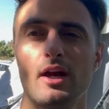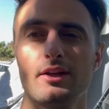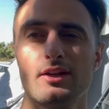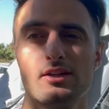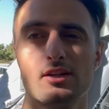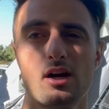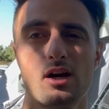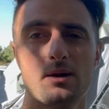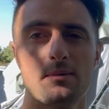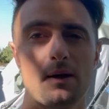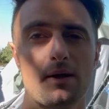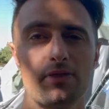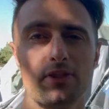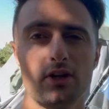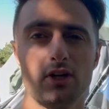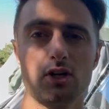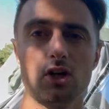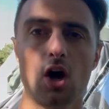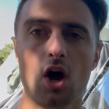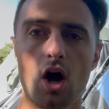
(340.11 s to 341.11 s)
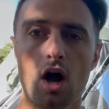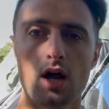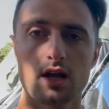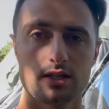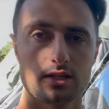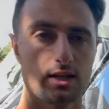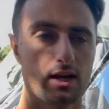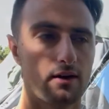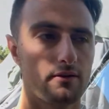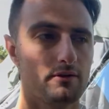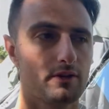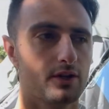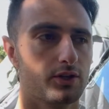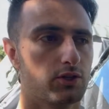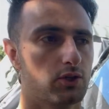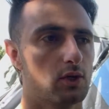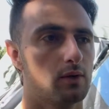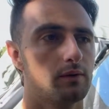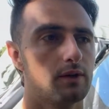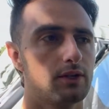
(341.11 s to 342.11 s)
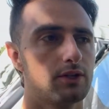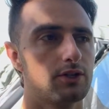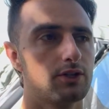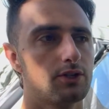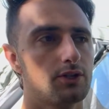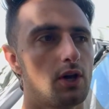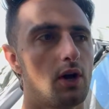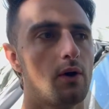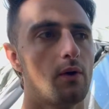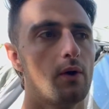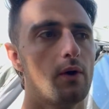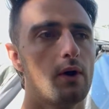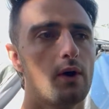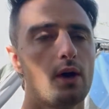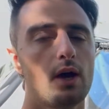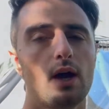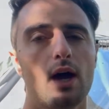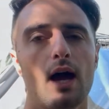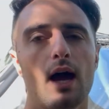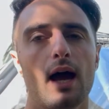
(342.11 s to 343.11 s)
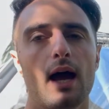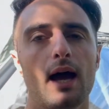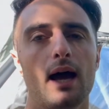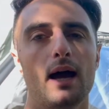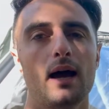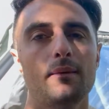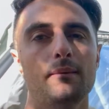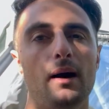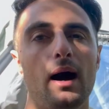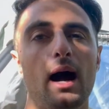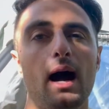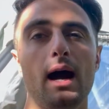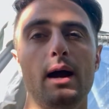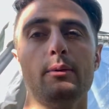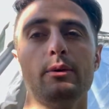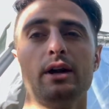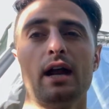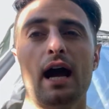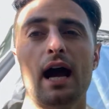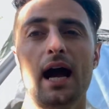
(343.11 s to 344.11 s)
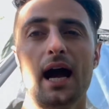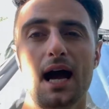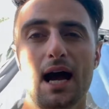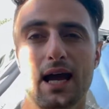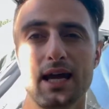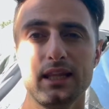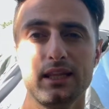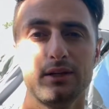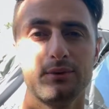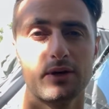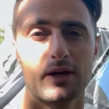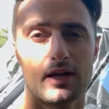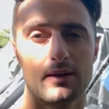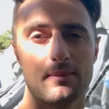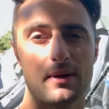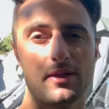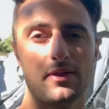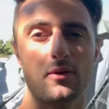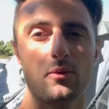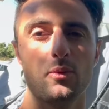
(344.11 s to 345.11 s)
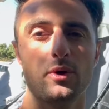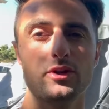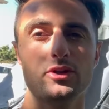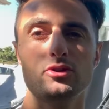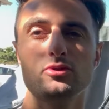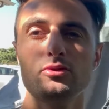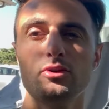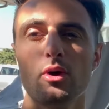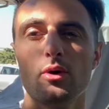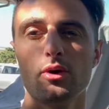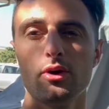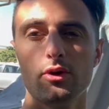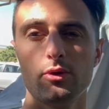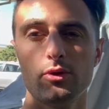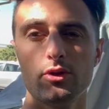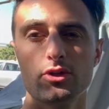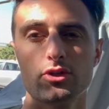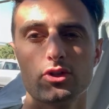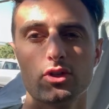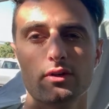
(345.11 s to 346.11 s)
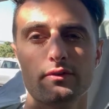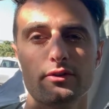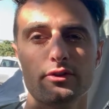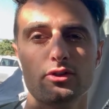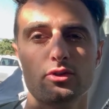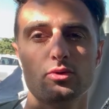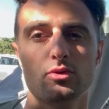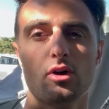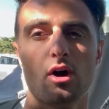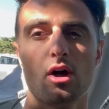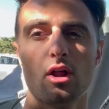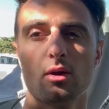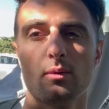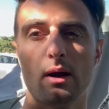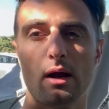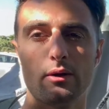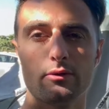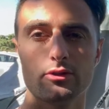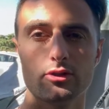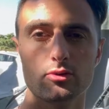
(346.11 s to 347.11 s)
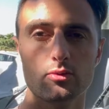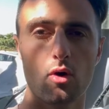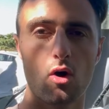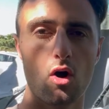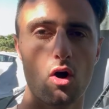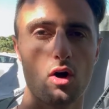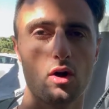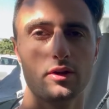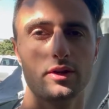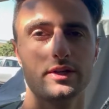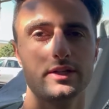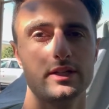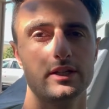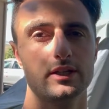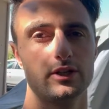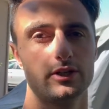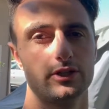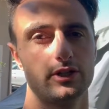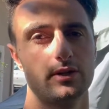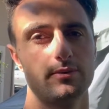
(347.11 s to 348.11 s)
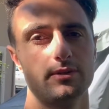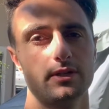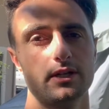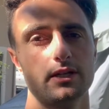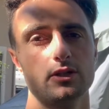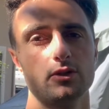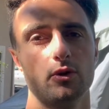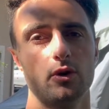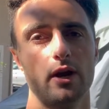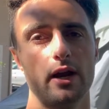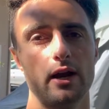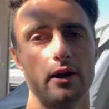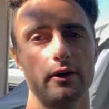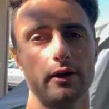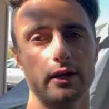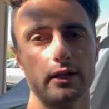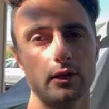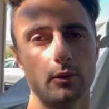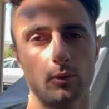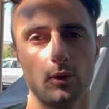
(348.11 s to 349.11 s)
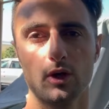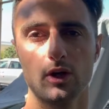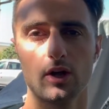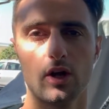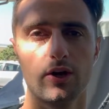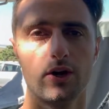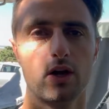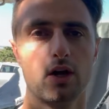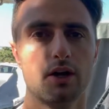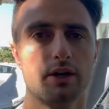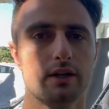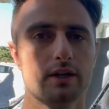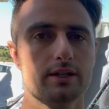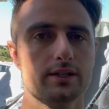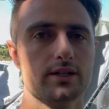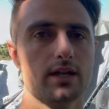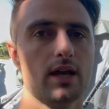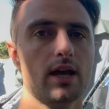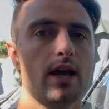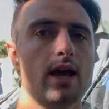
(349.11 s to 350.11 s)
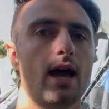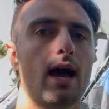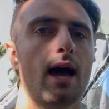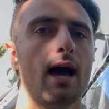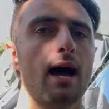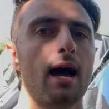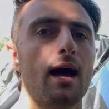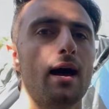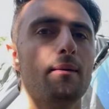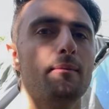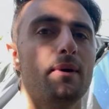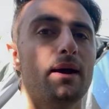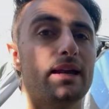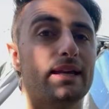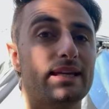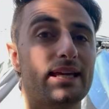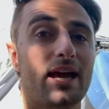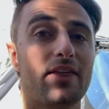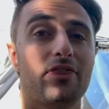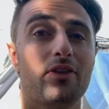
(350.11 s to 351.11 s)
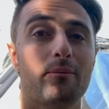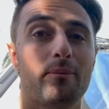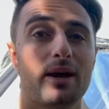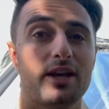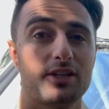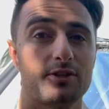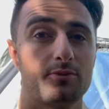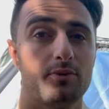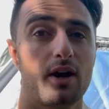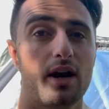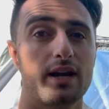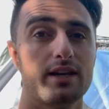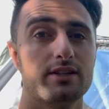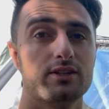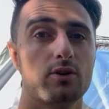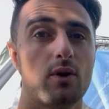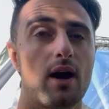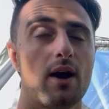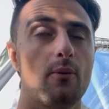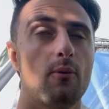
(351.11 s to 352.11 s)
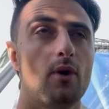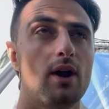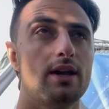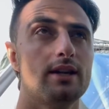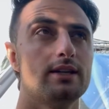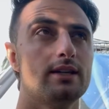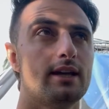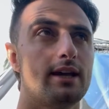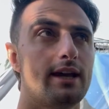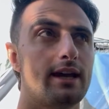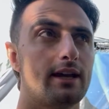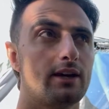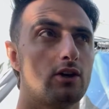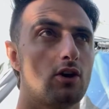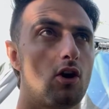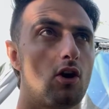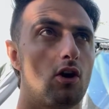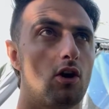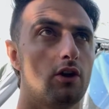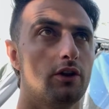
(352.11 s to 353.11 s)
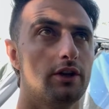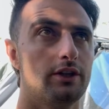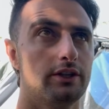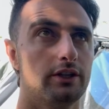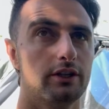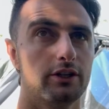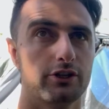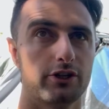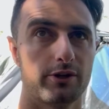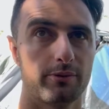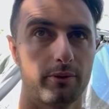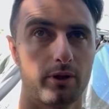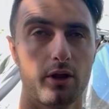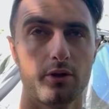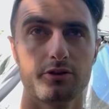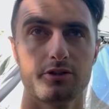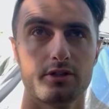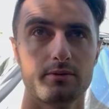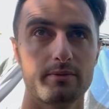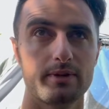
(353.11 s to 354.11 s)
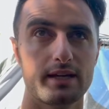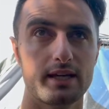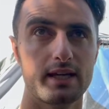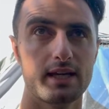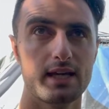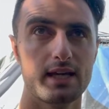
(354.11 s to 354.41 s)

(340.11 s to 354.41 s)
to talk about the cost of this service. So I would highly recommend that when you go to do this service, you call around to all the dealerships in your area that work on Hondas and get the best price. So I went and called the dealership close to me